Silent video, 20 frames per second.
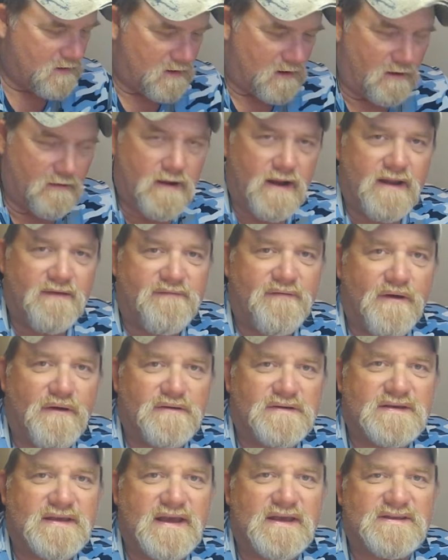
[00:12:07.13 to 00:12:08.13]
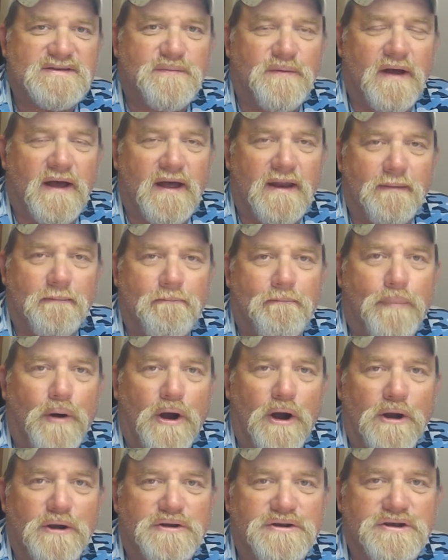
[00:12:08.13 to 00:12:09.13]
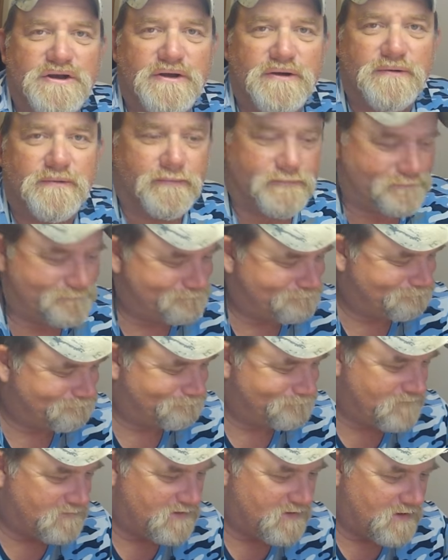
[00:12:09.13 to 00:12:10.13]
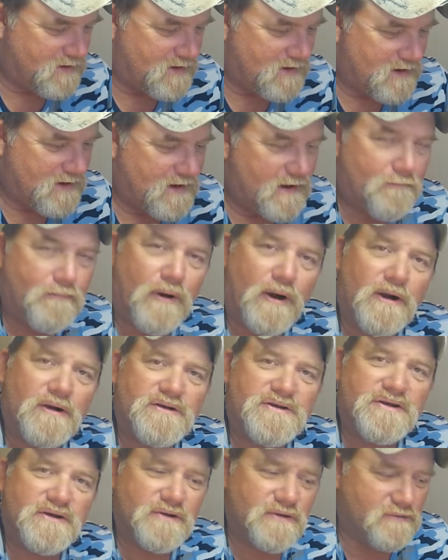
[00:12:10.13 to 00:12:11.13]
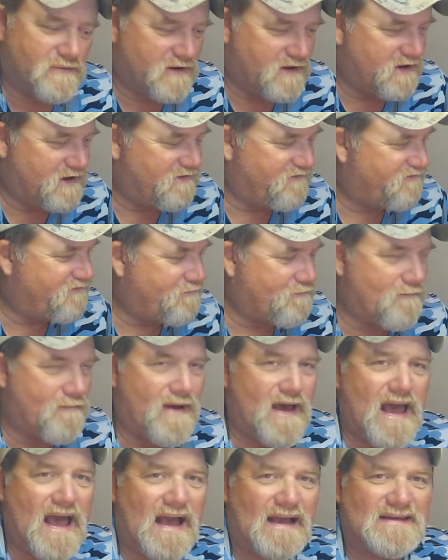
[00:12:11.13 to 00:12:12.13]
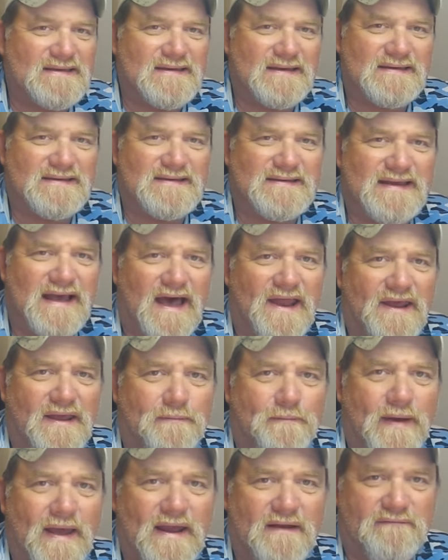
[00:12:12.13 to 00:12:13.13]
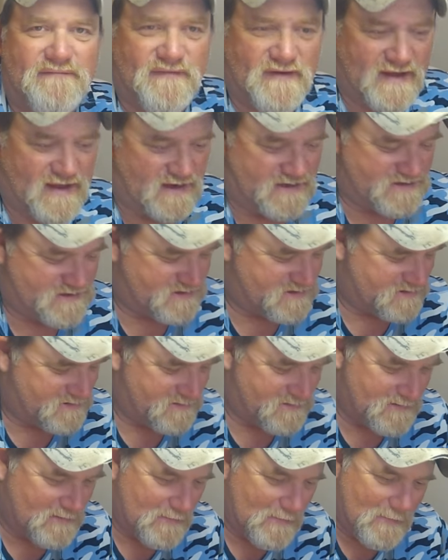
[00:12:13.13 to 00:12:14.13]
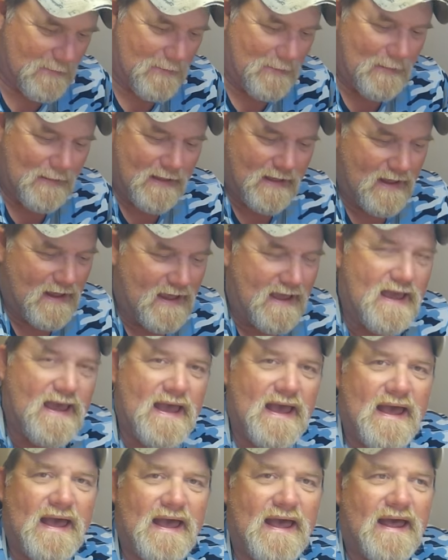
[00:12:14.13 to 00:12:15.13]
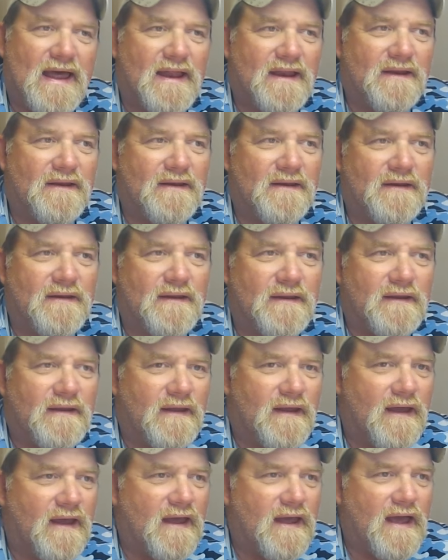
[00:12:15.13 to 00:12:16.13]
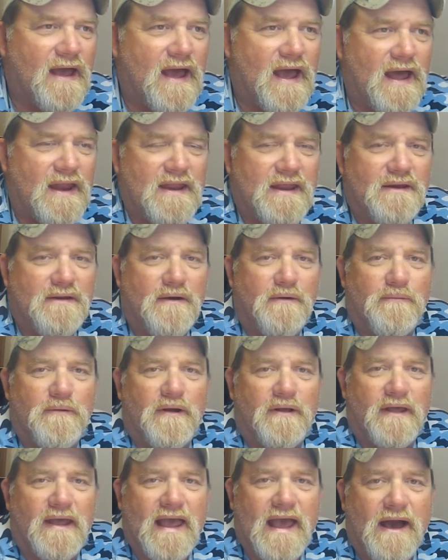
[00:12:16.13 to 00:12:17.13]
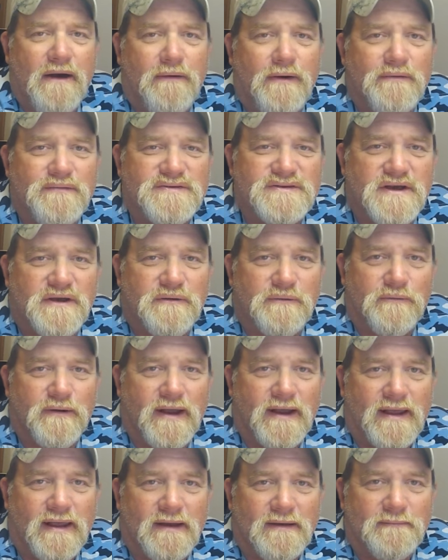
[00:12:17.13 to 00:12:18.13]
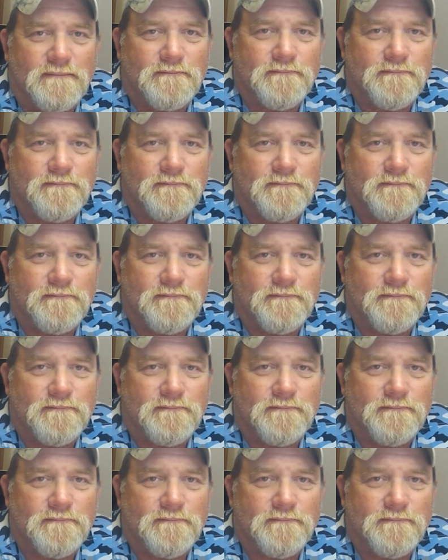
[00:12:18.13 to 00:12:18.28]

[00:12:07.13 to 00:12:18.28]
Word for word: Alrighty, folks. Guess what? Part 2. Part 2 of Mack's Sonic Bait Fish. And I didn't know really how I was going to rig it.